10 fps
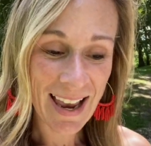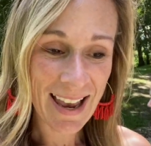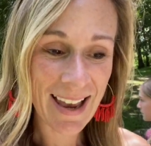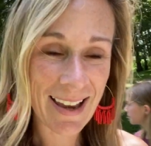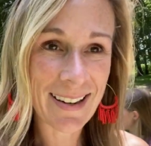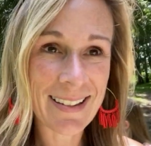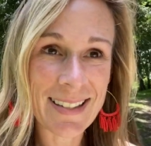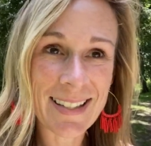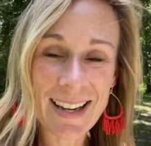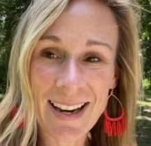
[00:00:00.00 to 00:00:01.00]
and
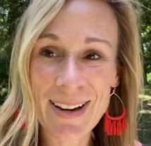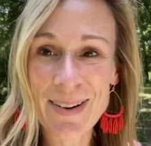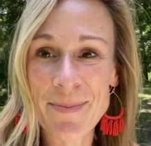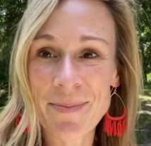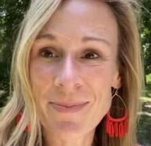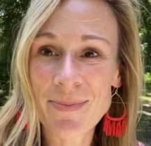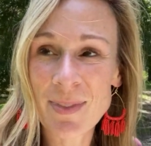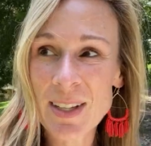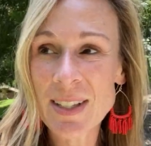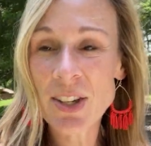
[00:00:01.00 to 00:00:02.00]
um,
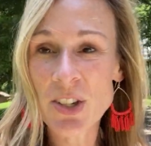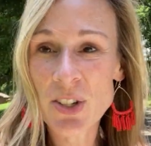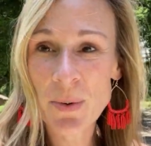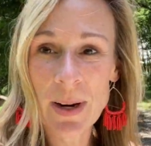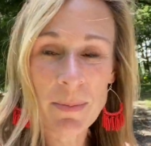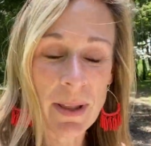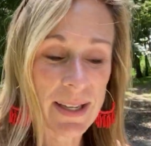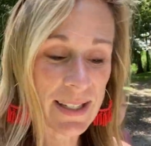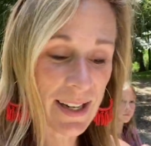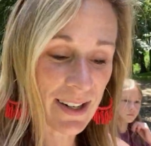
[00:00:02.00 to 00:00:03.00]
such a serene
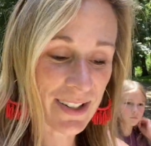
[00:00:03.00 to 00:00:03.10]
place here.